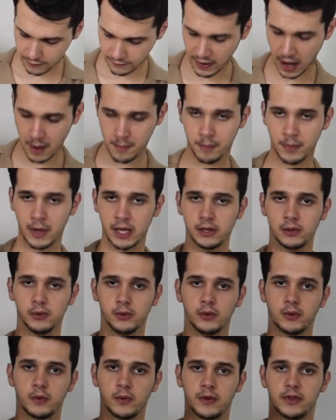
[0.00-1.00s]
vamp my
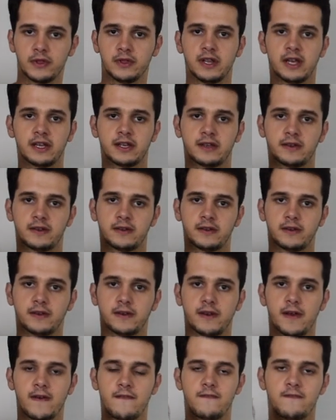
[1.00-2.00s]
look with like
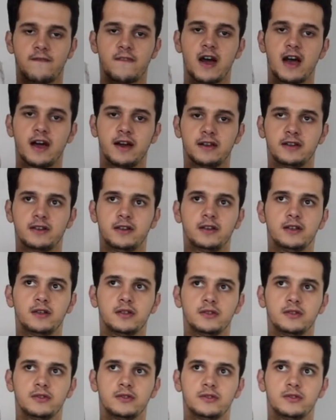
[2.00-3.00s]
a fun
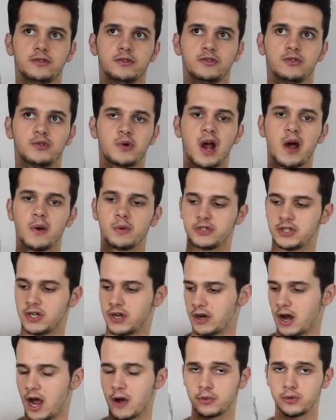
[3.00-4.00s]

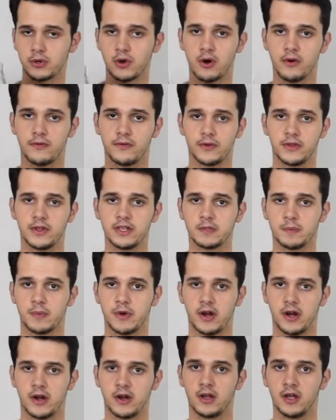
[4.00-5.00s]
trouser, I would go for this
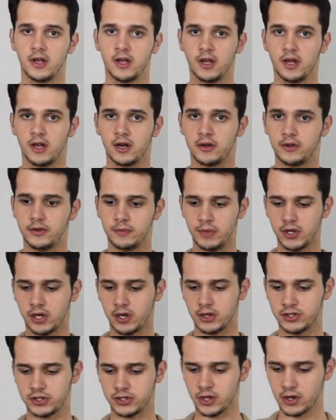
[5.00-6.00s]
pair.
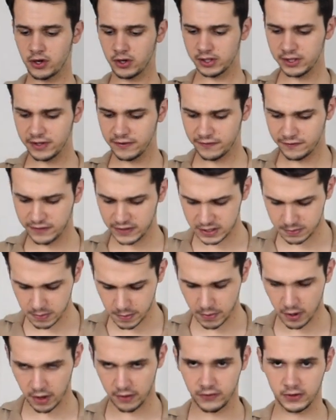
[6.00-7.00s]
Because not only fits me
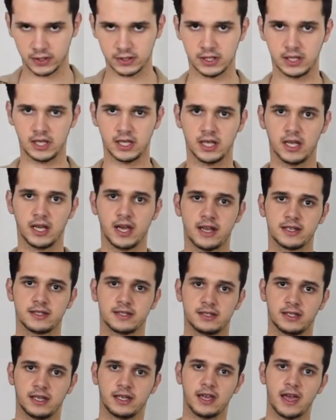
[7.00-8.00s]
perfectly, it
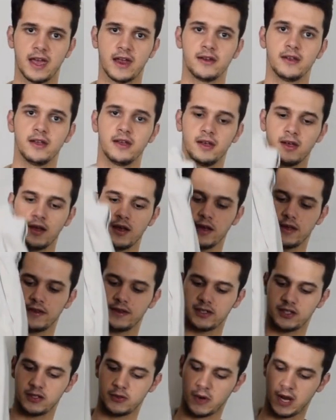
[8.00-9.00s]
has again
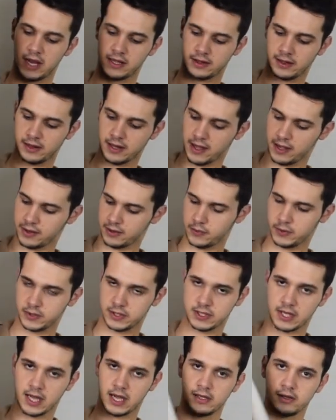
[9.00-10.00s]
a straight leg,
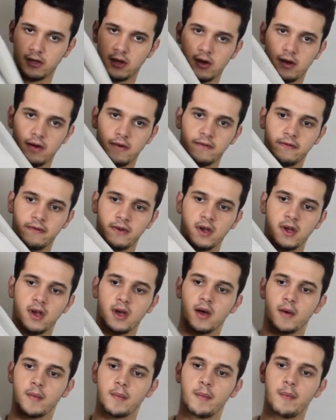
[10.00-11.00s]
which I love,
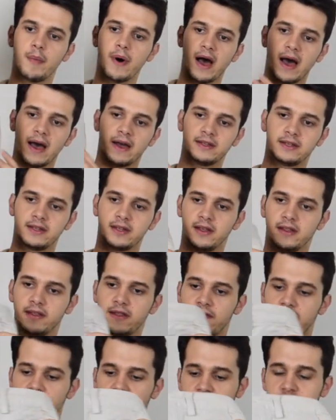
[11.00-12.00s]
but
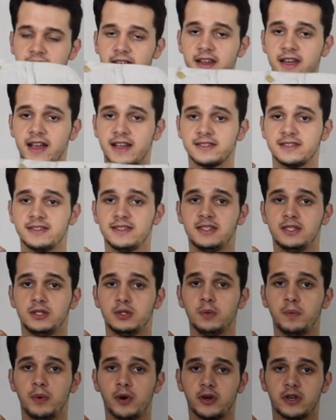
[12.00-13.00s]
the fact that it has these
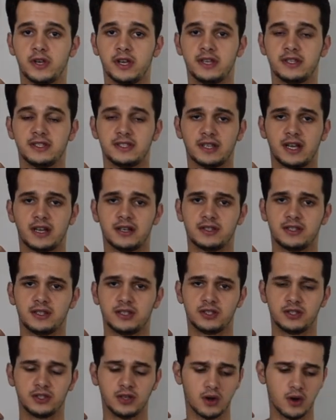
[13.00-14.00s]
two pockets are
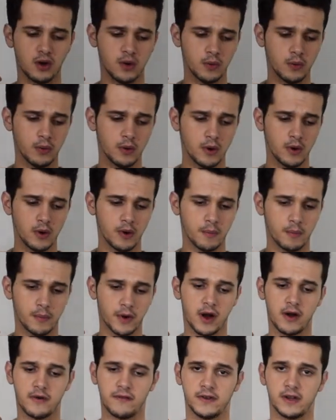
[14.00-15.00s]
so
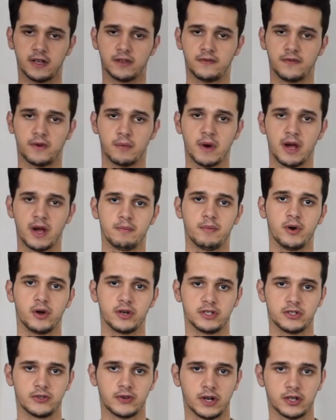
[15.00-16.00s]
perfect for
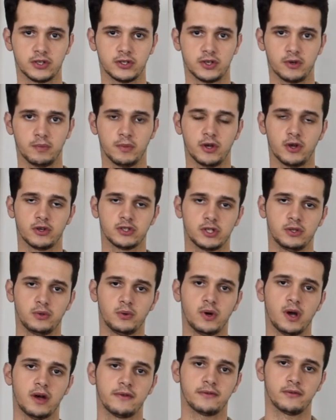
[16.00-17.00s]
body structure, because I
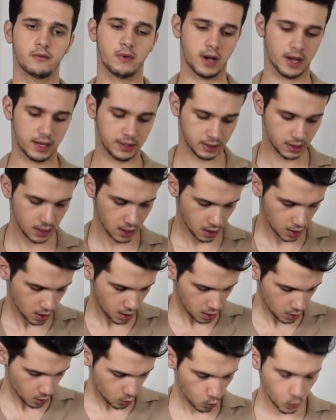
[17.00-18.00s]
do have quite
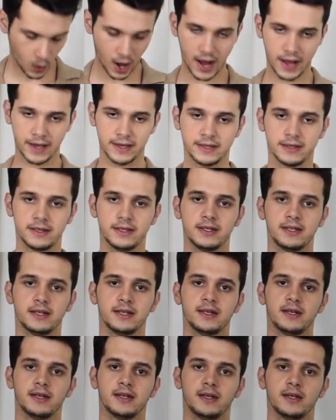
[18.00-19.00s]
wide,
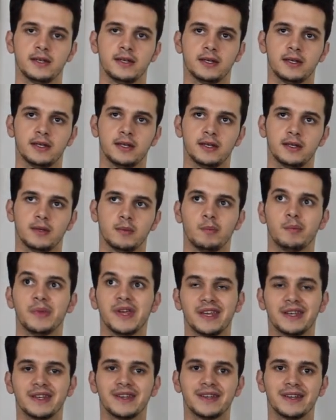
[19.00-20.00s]

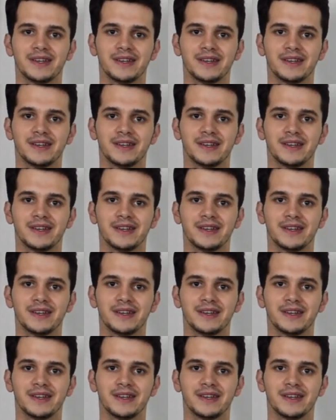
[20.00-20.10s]
big